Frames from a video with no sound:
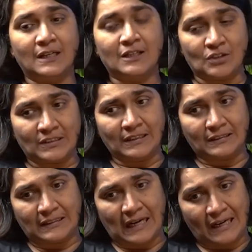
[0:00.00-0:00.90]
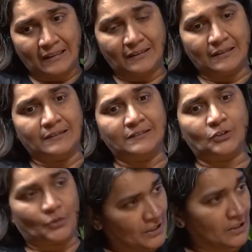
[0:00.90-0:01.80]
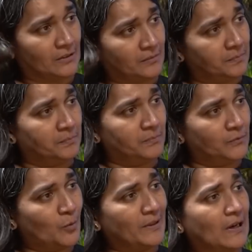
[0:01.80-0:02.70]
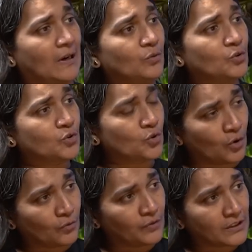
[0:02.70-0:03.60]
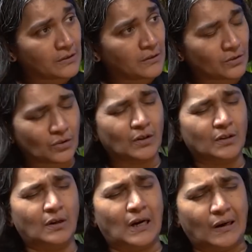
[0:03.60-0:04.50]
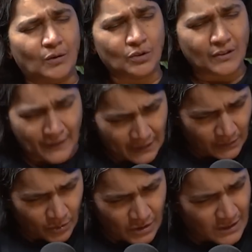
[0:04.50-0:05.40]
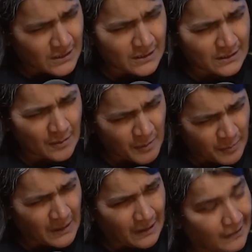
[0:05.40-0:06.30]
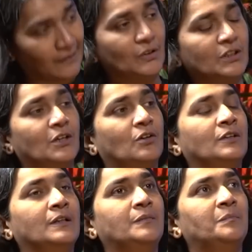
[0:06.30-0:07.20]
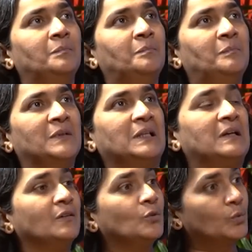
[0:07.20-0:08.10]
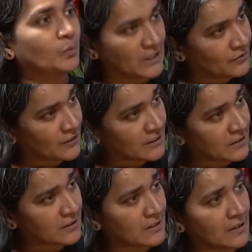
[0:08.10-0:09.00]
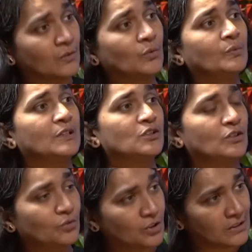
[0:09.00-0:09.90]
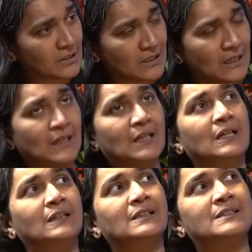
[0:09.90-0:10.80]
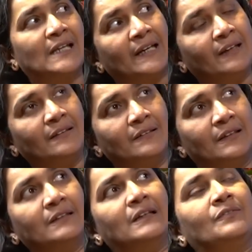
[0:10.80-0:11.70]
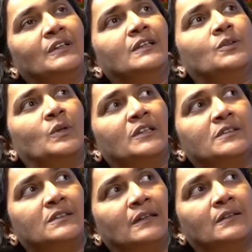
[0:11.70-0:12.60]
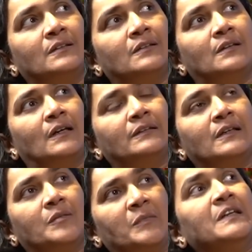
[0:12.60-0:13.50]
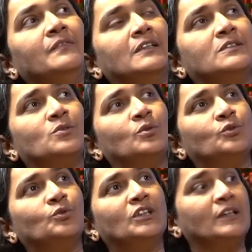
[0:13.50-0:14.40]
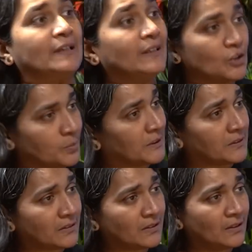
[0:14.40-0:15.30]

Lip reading: And so I think that is critical. No matter how how difficult those diseases are, people are working on it, but there are no quick fixes. There are no quick solutions. The second thing that we need to understand, I think in many ways, is also the arrangement